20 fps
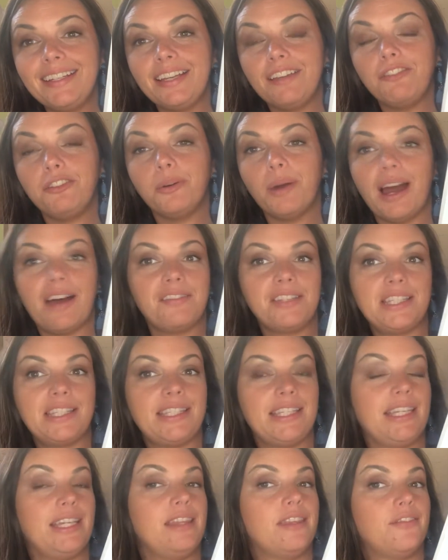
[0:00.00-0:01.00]
If you haven't
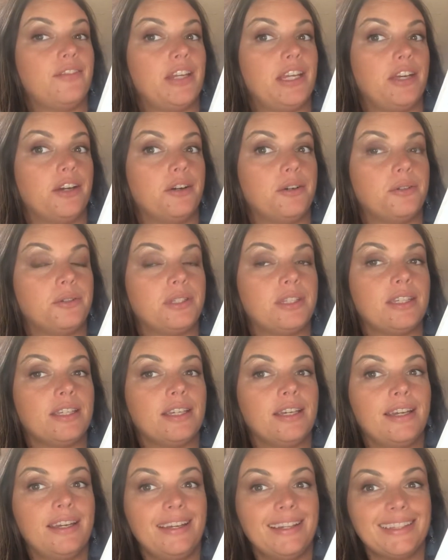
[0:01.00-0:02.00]
seen the videos
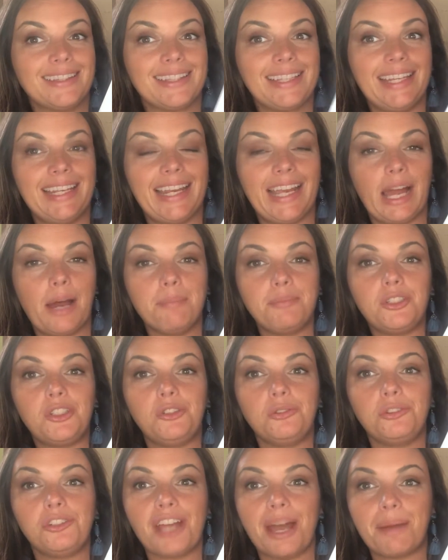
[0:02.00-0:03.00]
leading up to
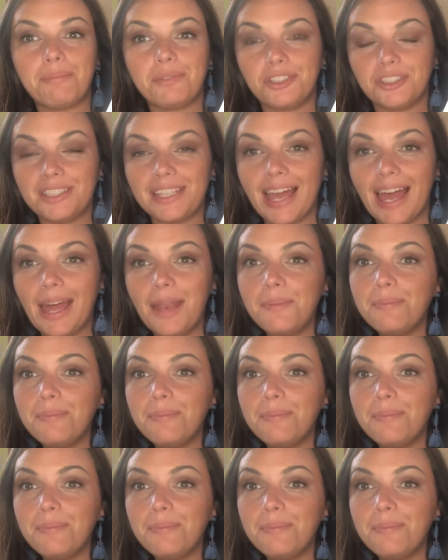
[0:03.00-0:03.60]
chapter 10,